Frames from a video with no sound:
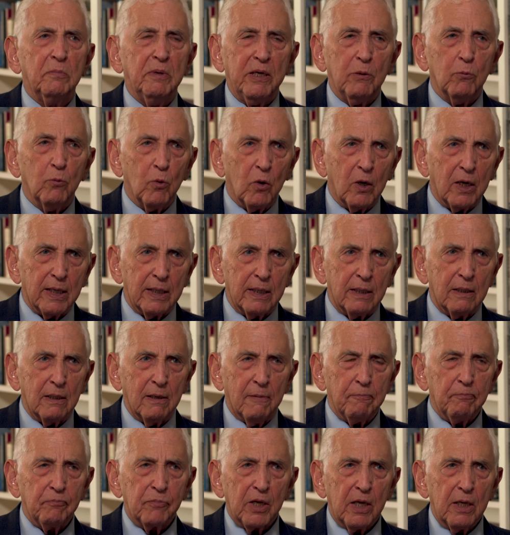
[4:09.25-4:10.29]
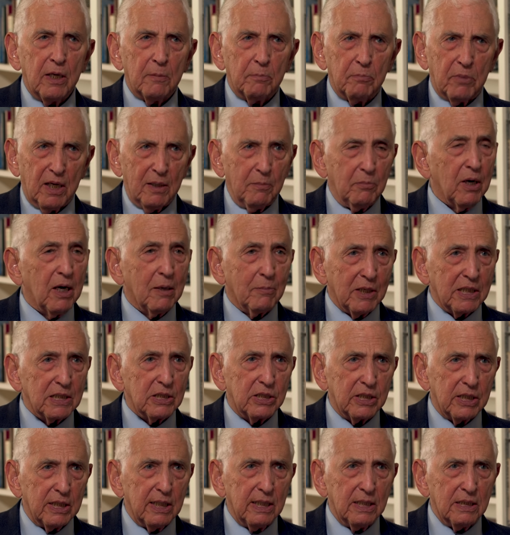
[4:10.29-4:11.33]
be won by bombing
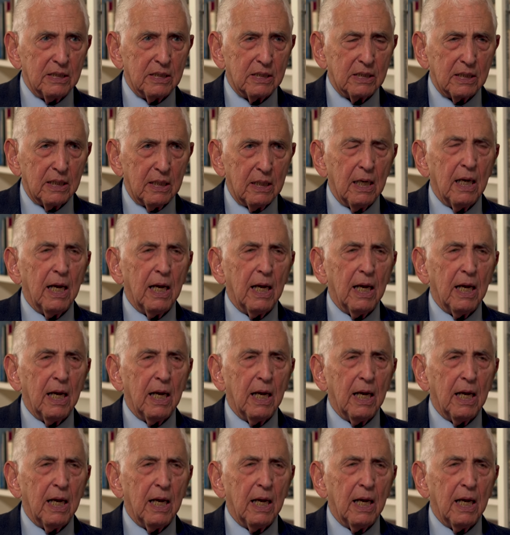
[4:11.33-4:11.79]
cities,